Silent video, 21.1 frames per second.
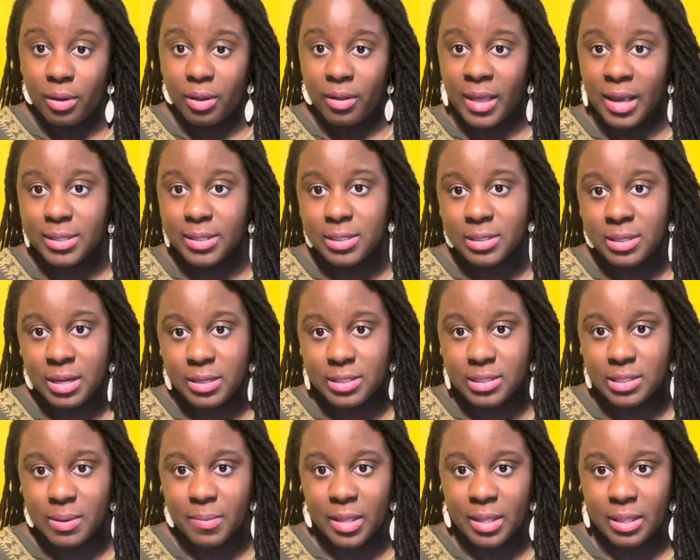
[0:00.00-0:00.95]
That's not
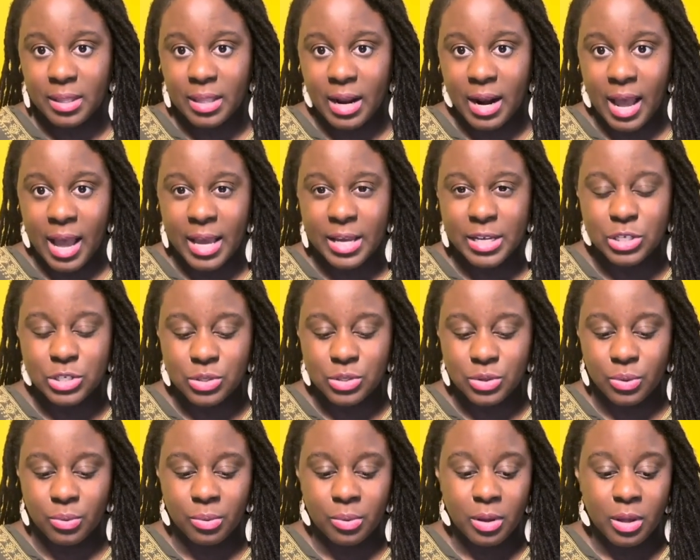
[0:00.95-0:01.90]
something that I
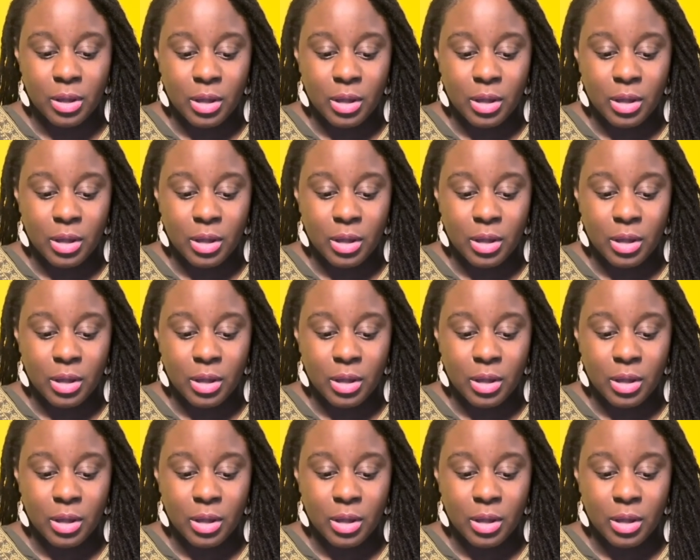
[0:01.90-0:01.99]
do